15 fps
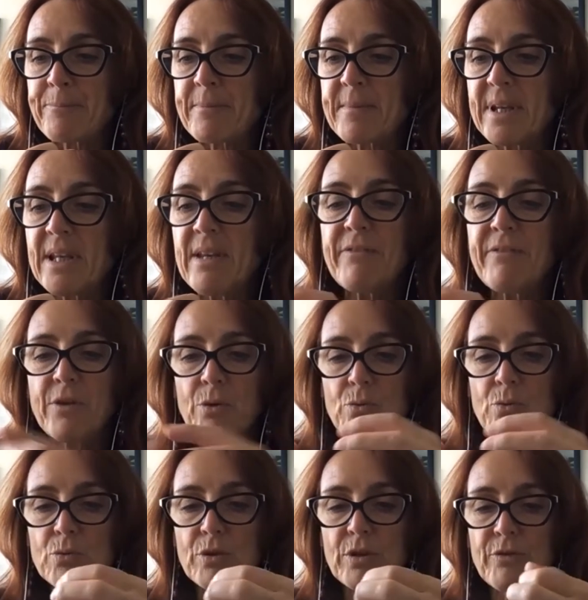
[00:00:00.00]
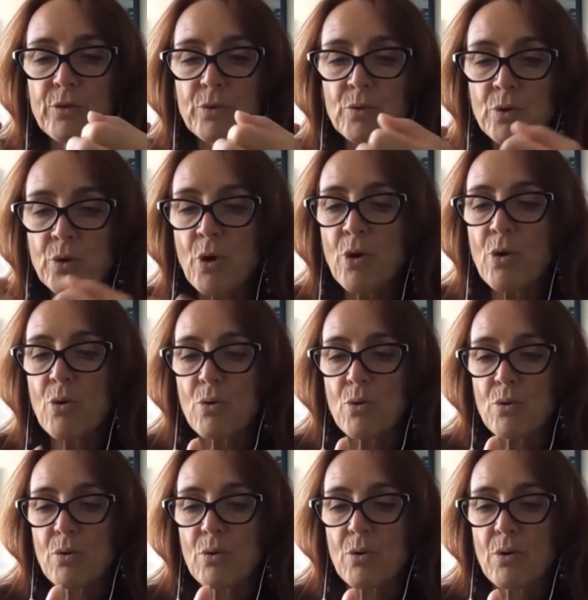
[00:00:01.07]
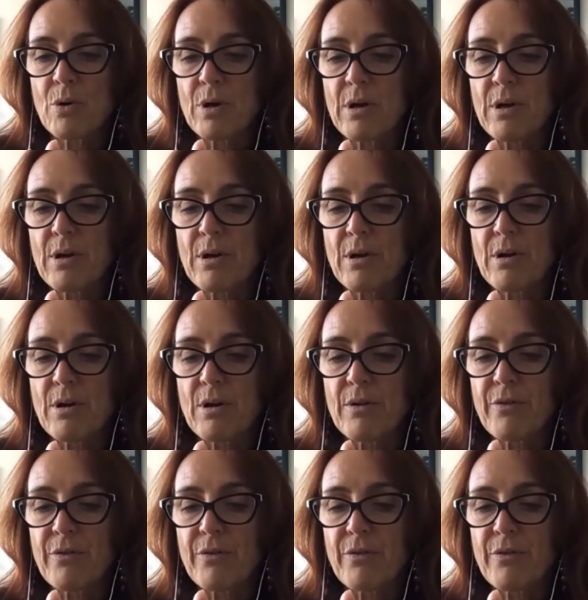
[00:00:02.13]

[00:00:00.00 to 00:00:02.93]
if you know well